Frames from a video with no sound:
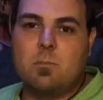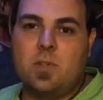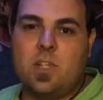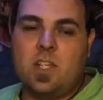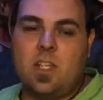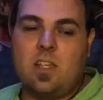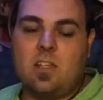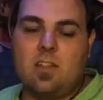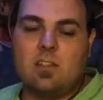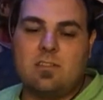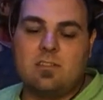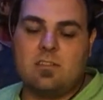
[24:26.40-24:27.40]
bookie
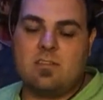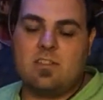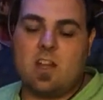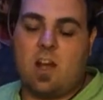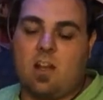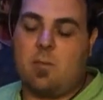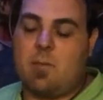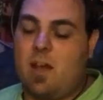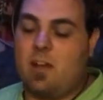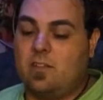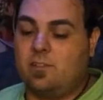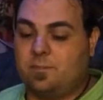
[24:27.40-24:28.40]
talk
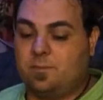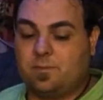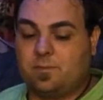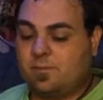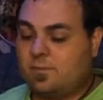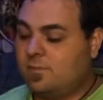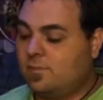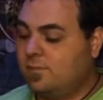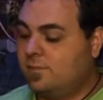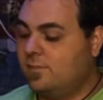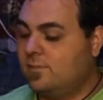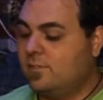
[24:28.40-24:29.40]
about it.
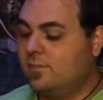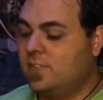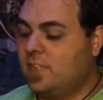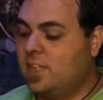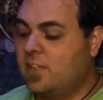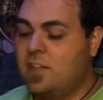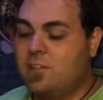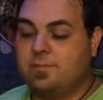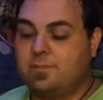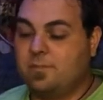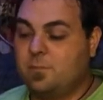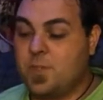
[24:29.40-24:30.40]
I don't know.
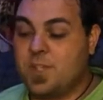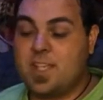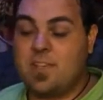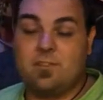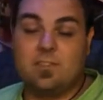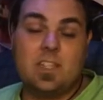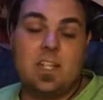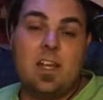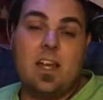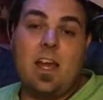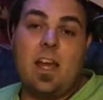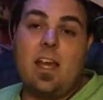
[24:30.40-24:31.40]
We'll see.
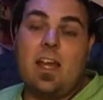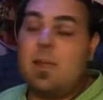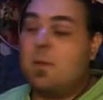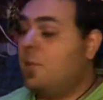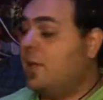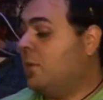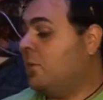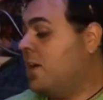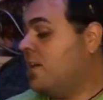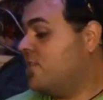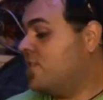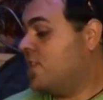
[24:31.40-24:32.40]
But
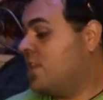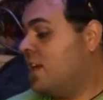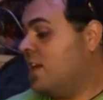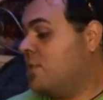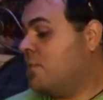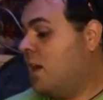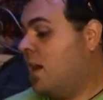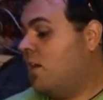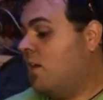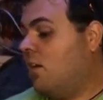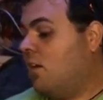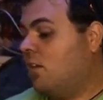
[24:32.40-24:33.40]
anyway, so that is my
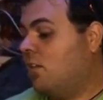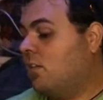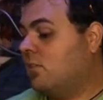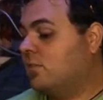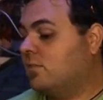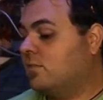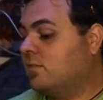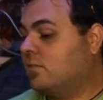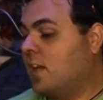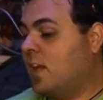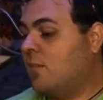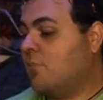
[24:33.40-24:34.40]
haul
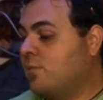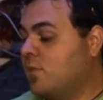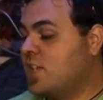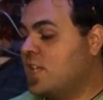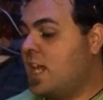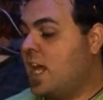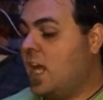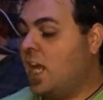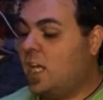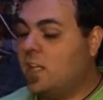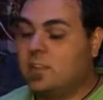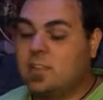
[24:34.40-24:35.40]
for
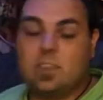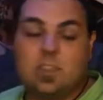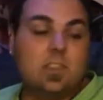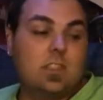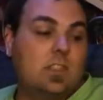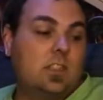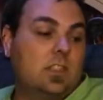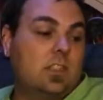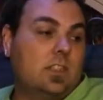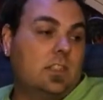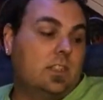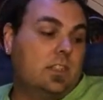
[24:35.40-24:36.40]
today,
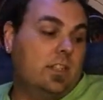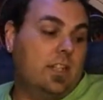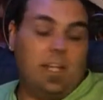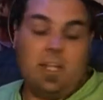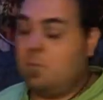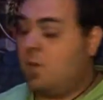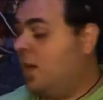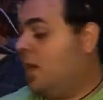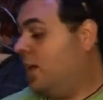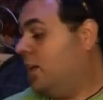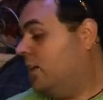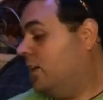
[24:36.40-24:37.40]
and
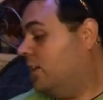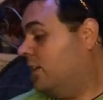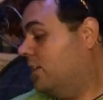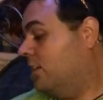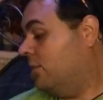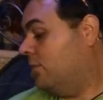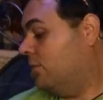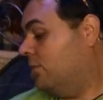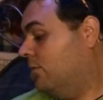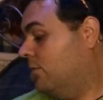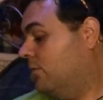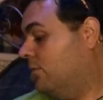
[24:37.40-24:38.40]
my
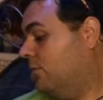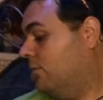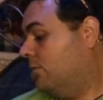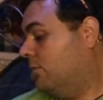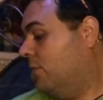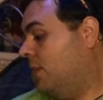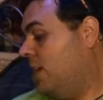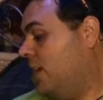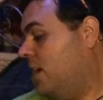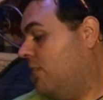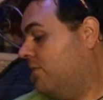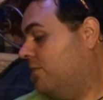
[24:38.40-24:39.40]

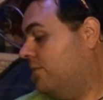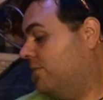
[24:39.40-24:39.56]
BF